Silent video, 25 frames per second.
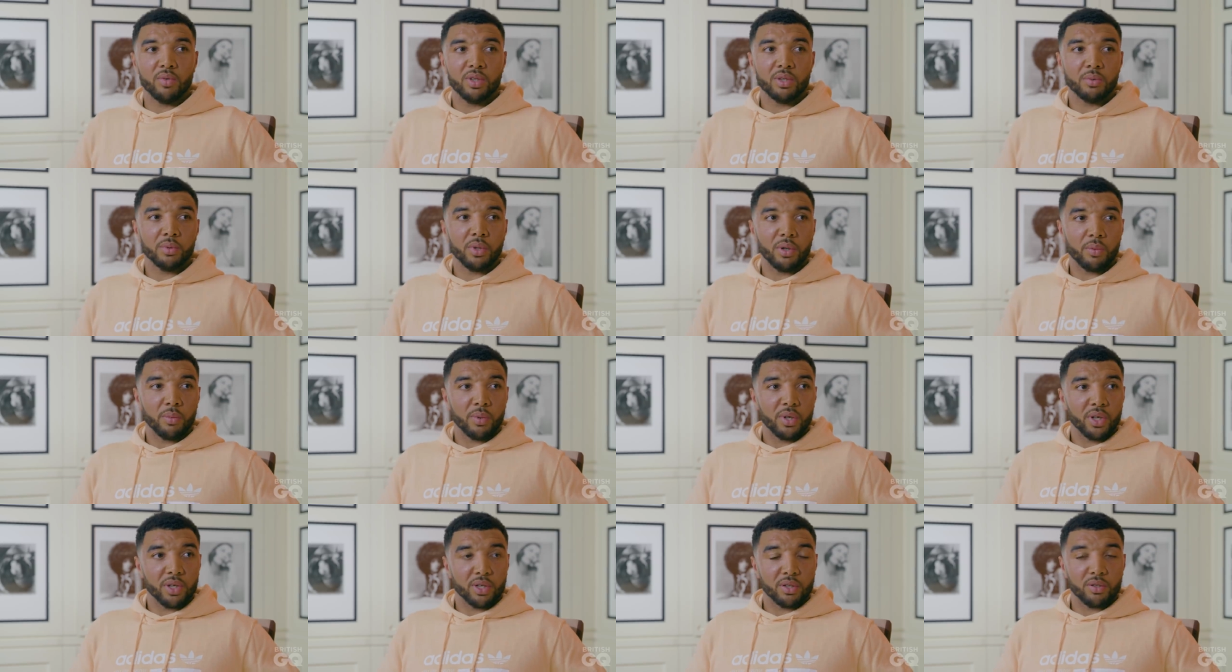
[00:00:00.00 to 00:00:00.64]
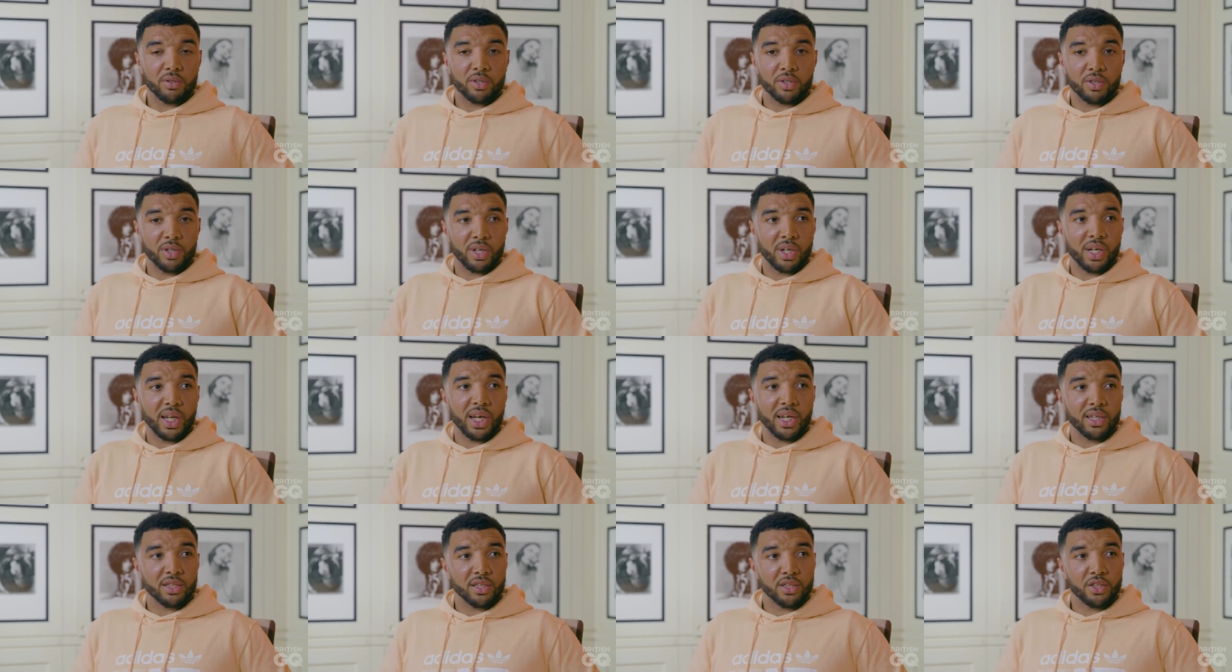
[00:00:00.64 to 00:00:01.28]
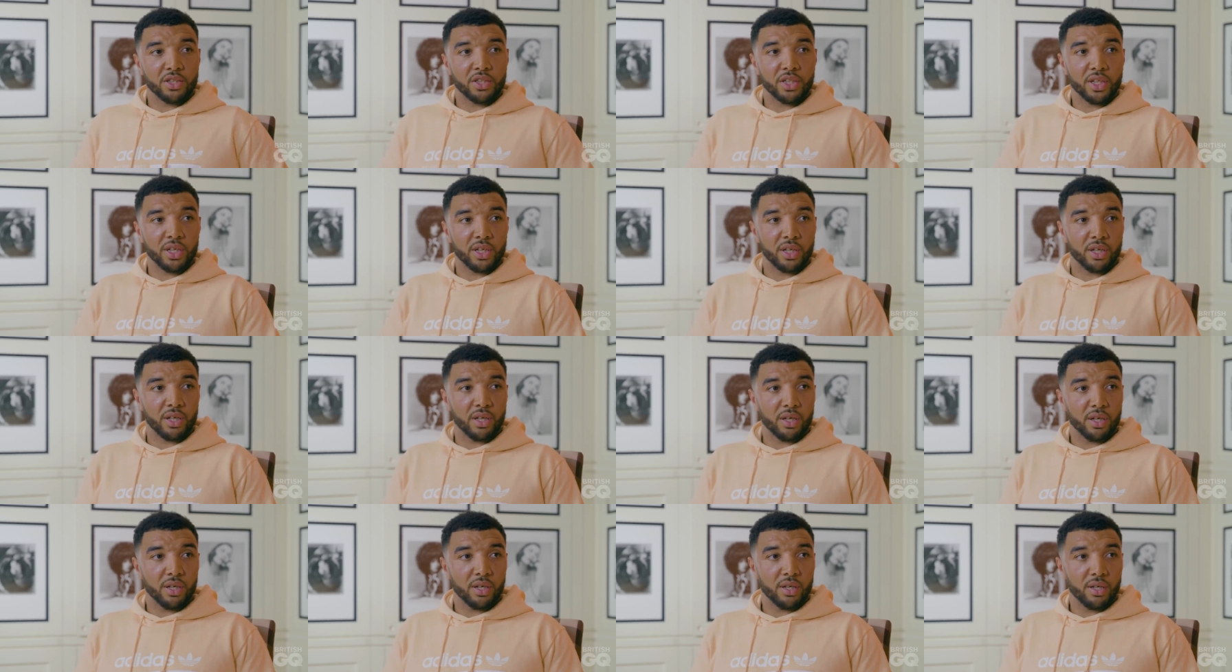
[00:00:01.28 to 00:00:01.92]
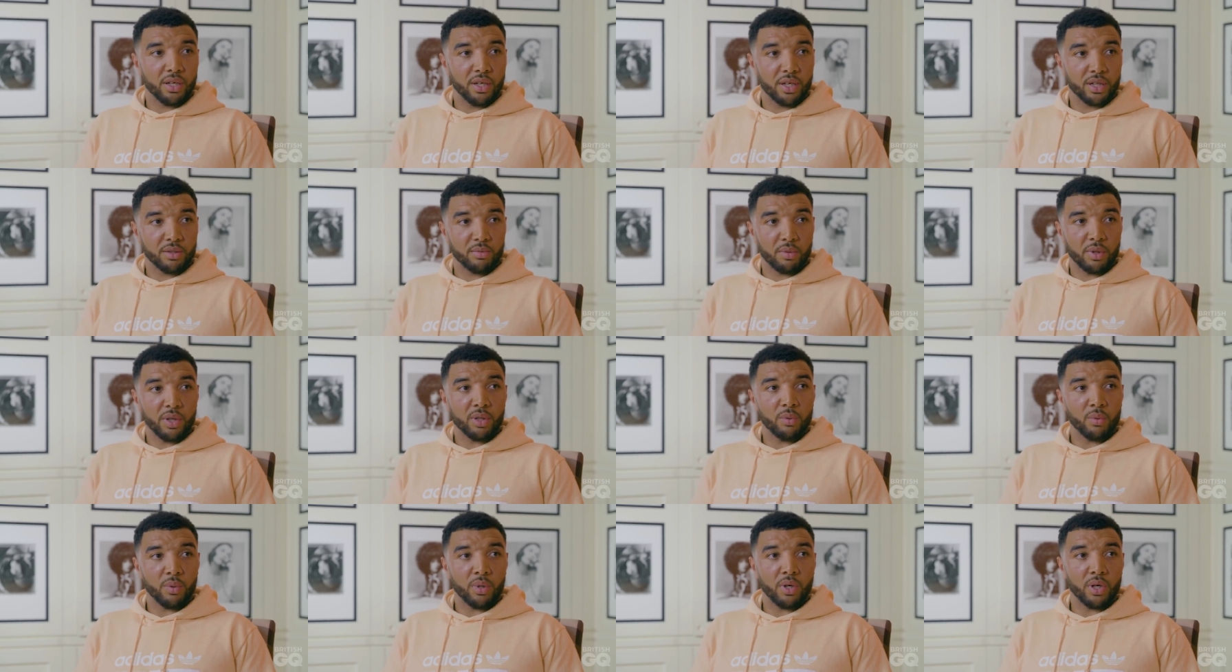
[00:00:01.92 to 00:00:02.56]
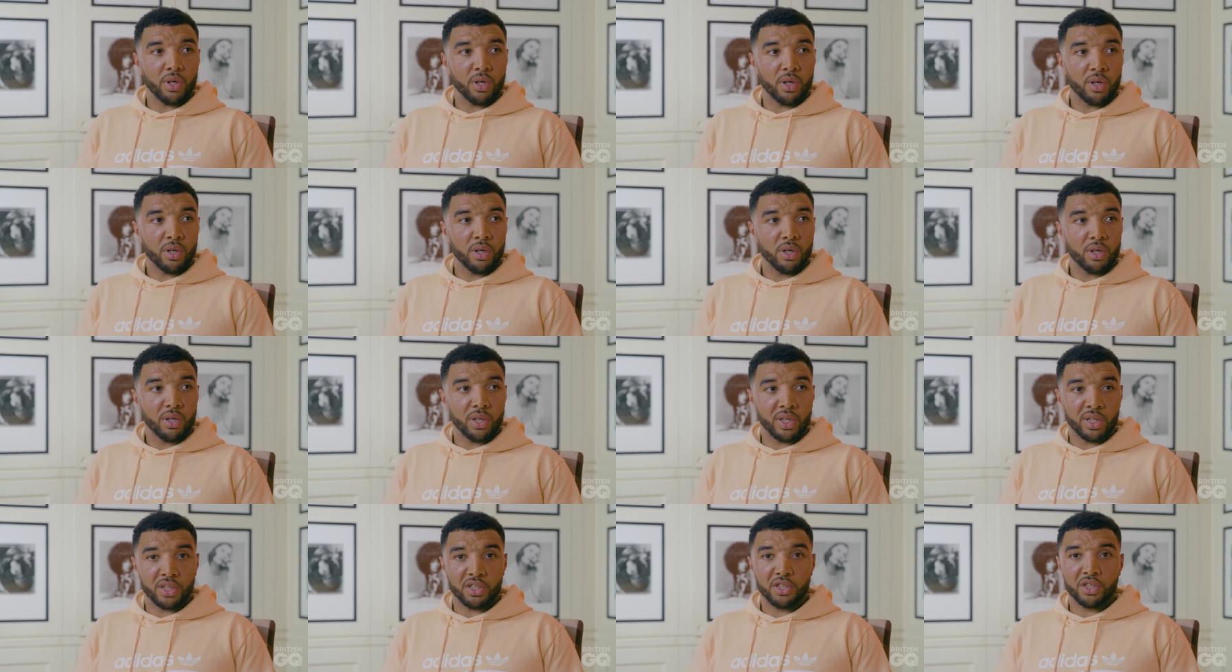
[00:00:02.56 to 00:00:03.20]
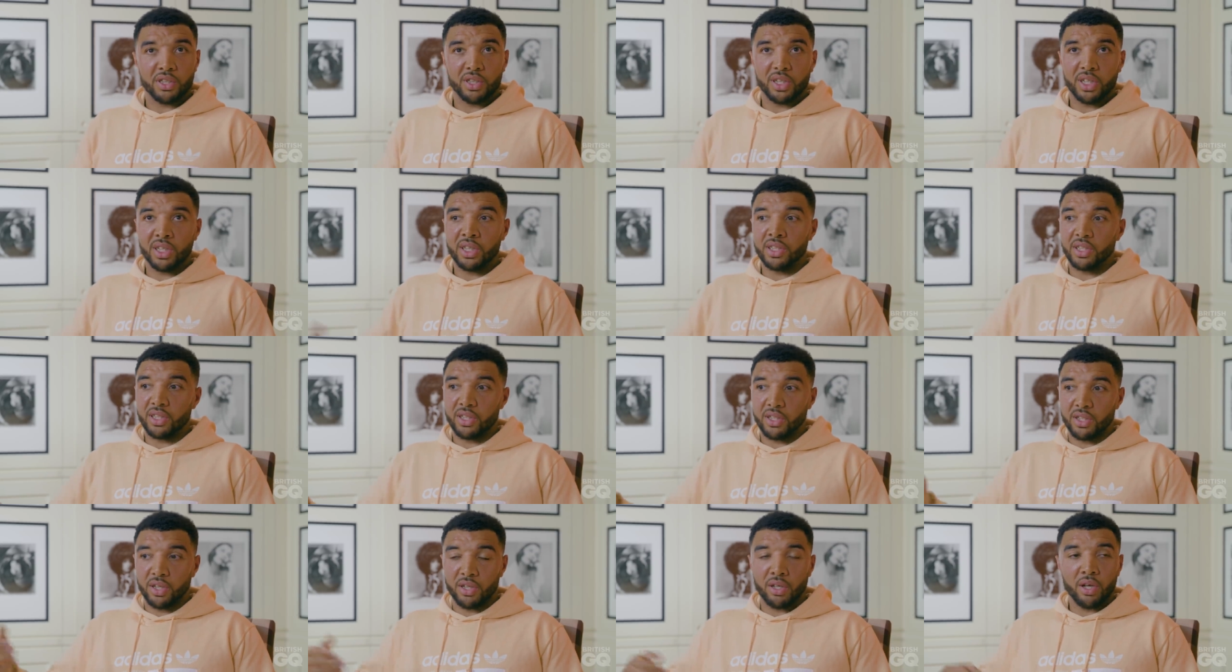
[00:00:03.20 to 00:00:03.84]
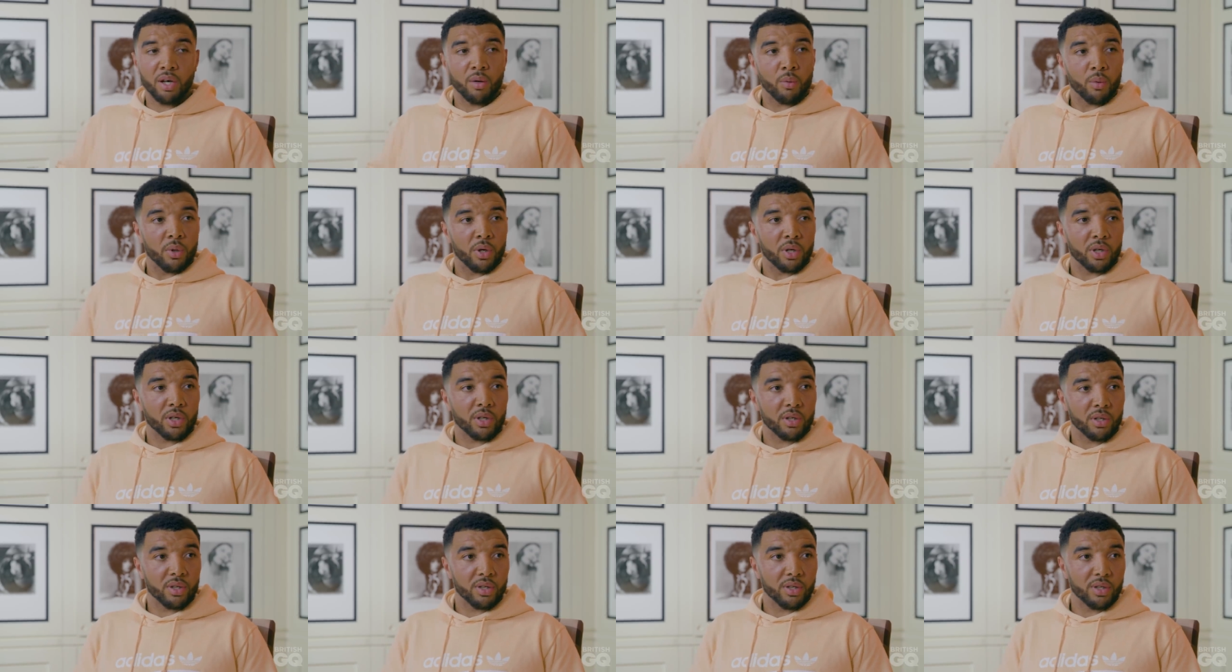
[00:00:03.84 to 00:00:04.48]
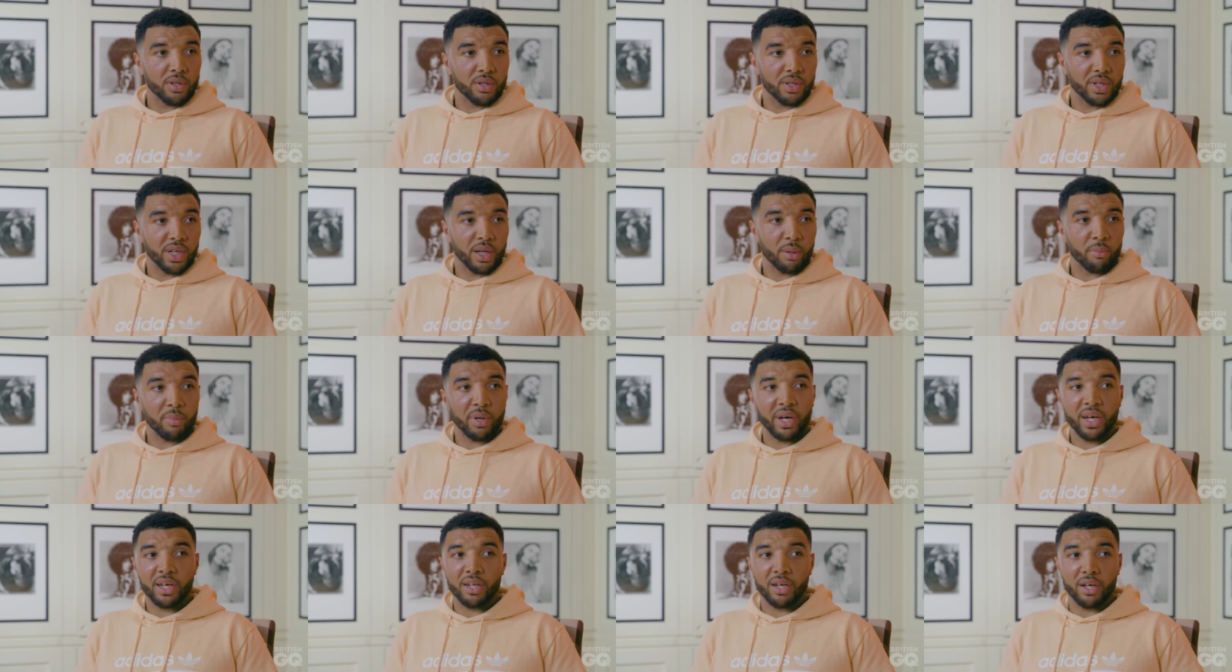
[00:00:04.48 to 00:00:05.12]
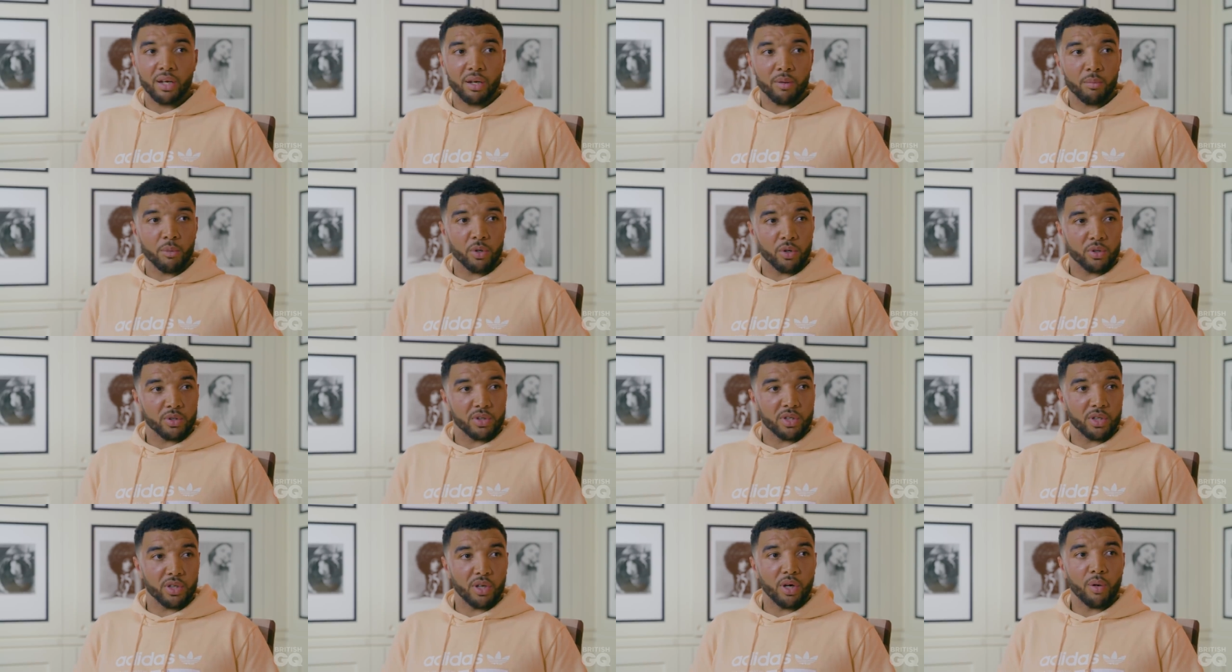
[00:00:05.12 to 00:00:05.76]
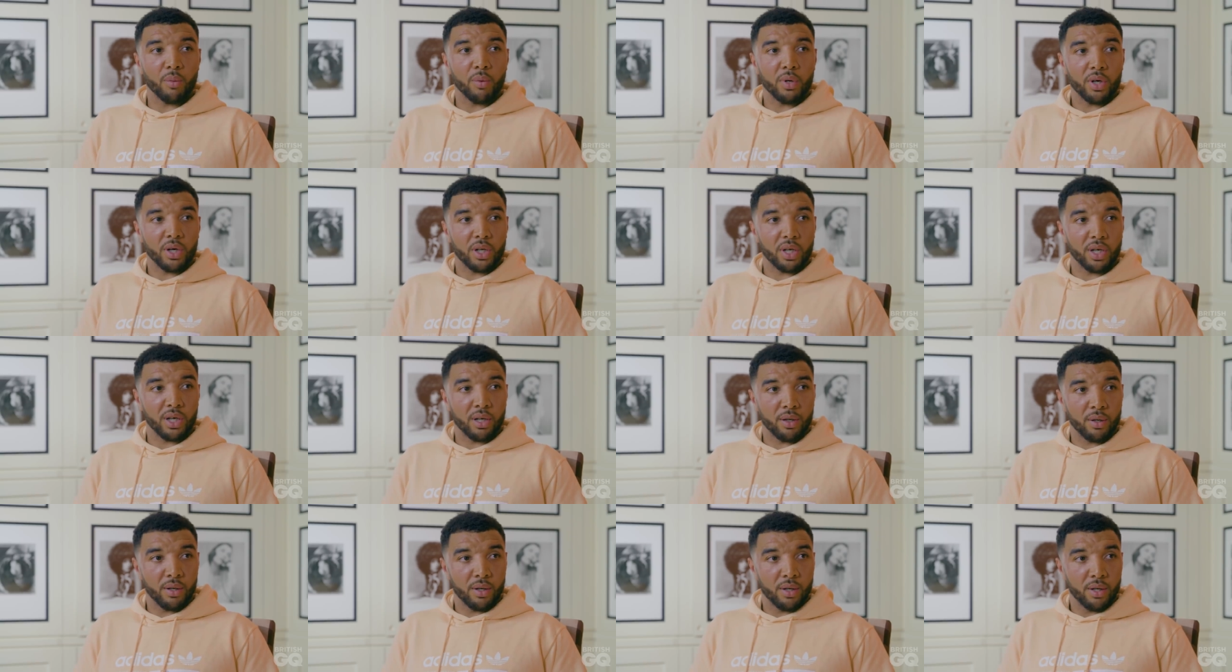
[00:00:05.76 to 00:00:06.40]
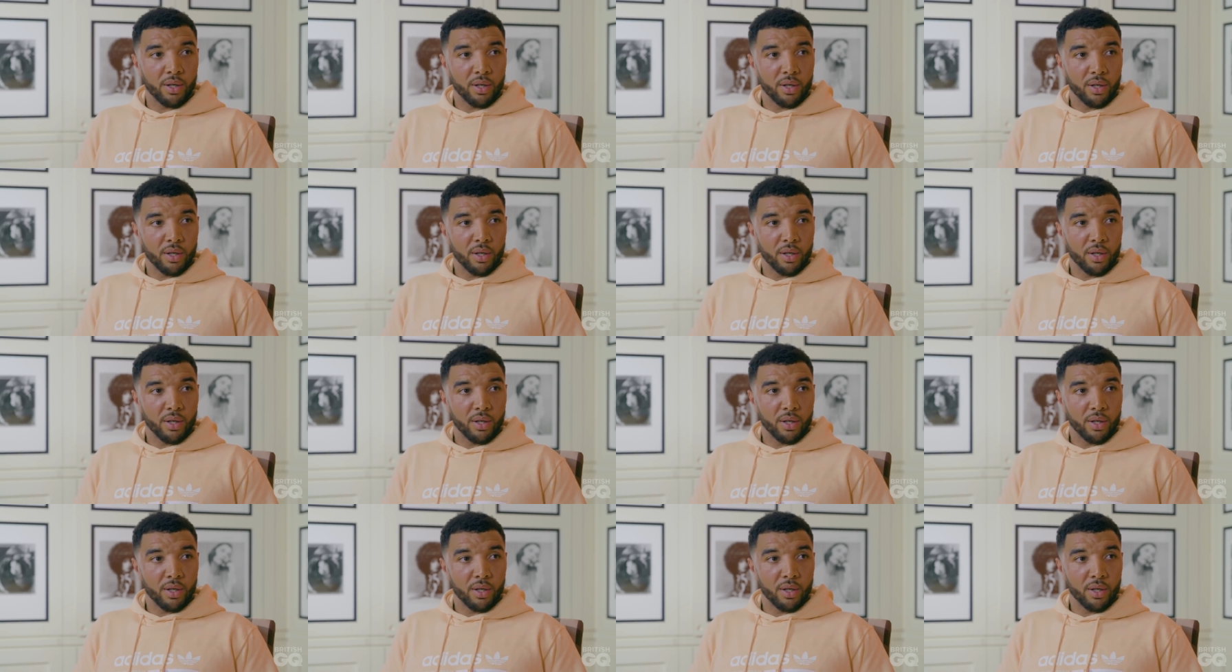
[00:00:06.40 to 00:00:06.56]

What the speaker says: the reason we're not working is because you're a lazy shit. That's probably why. And it's easier to not work. You get paid a lot more to not work now.